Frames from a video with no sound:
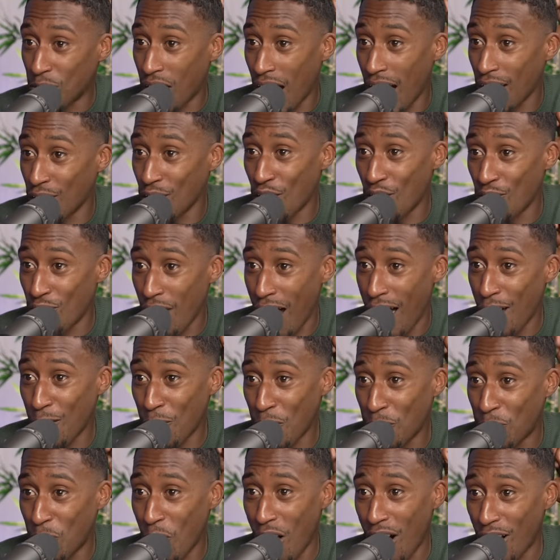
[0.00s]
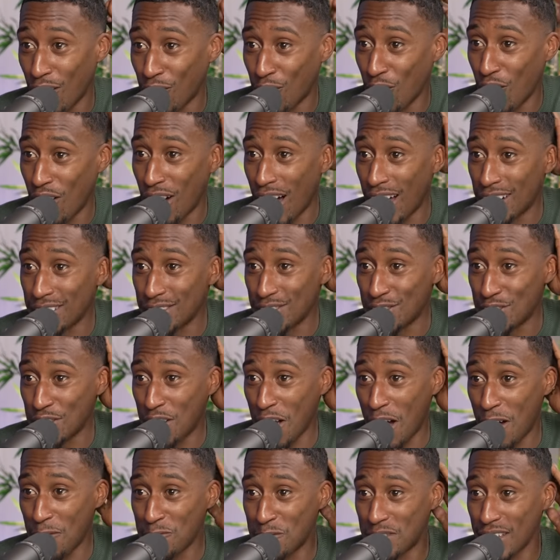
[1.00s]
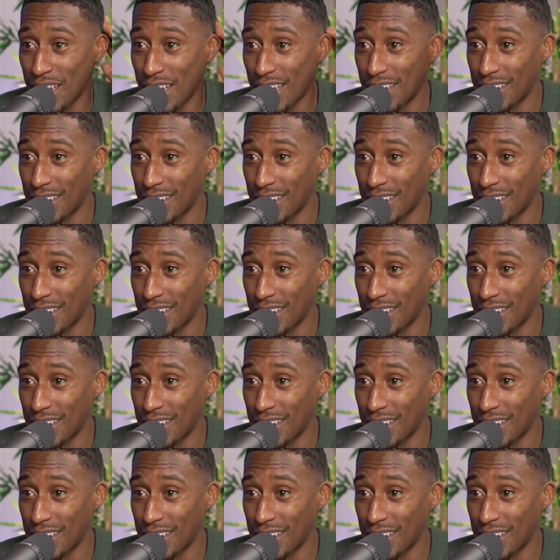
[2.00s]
I'm kind of alright with what I got. And you get what I'm